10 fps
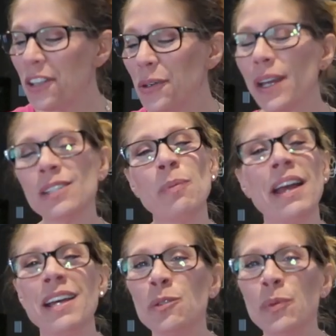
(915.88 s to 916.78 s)
You guys, my
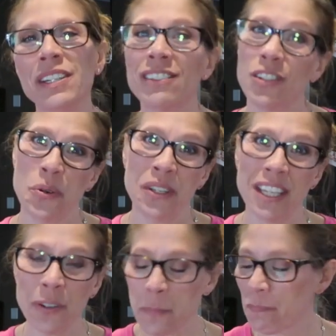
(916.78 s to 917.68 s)
husband is so
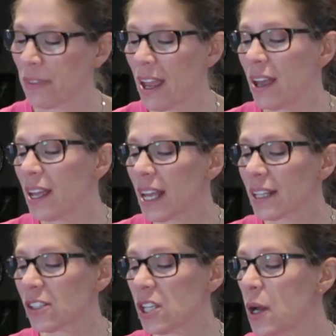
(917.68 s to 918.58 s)
cute.
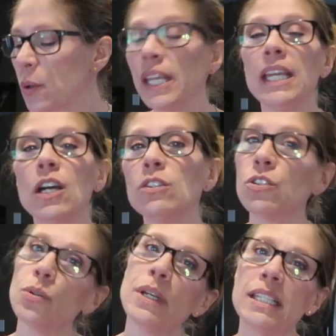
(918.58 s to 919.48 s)
So he goes
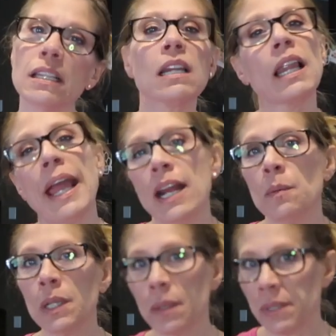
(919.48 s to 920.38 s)
through his little
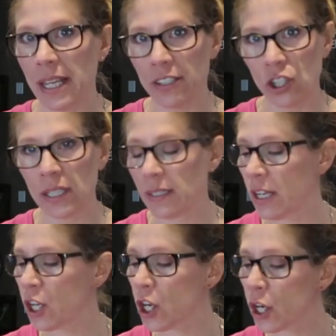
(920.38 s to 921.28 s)
animal obsessions,
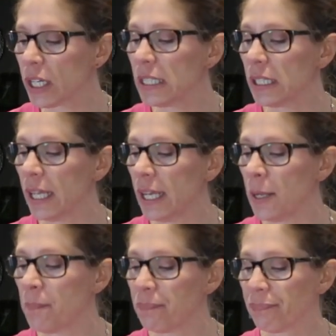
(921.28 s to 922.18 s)
and
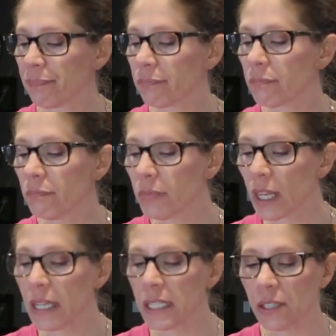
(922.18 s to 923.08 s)
currently
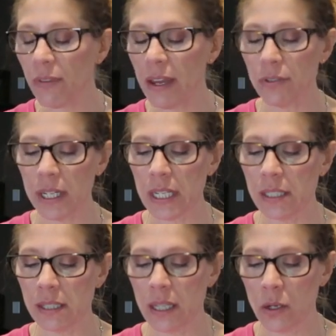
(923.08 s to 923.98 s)
his favorite
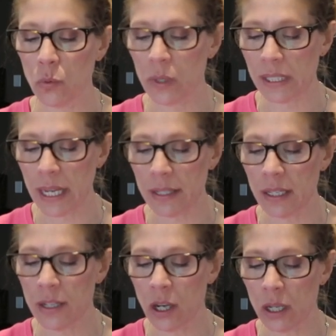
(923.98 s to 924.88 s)
is the, what's that
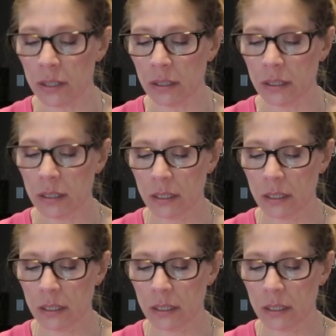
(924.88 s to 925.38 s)
thing called?